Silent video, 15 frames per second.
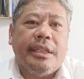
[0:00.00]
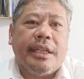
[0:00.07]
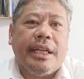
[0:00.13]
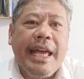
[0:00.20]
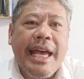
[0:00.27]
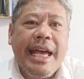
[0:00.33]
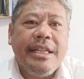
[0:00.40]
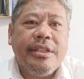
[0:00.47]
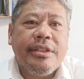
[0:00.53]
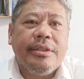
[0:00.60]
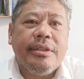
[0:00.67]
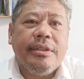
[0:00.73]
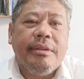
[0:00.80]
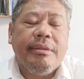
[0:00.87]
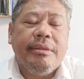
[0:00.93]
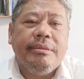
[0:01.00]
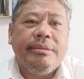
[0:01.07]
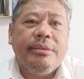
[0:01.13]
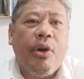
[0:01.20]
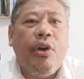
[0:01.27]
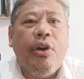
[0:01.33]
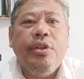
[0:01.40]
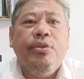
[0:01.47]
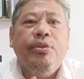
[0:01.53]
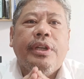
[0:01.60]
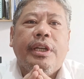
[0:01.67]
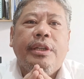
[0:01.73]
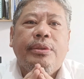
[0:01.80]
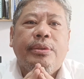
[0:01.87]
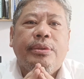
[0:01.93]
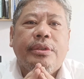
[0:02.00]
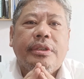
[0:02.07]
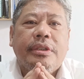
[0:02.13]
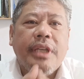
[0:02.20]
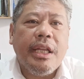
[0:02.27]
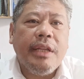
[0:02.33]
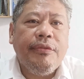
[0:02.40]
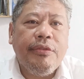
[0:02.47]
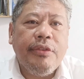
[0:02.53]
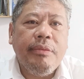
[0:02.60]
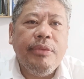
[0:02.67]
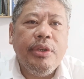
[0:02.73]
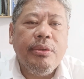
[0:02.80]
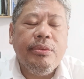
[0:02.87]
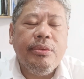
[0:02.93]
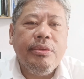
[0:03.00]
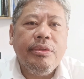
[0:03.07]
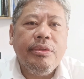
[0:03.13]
class, or you can do self-review,